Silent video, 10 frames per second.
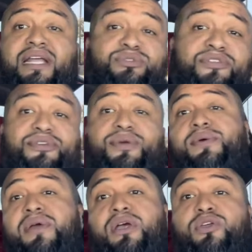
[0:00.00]
next review,
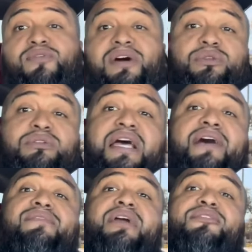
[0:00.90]
you vatos
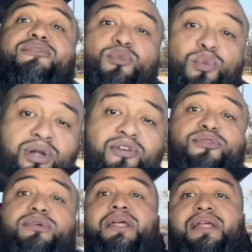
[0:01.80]
have a
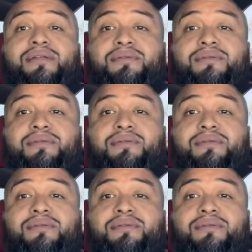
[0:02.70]
wonderful day.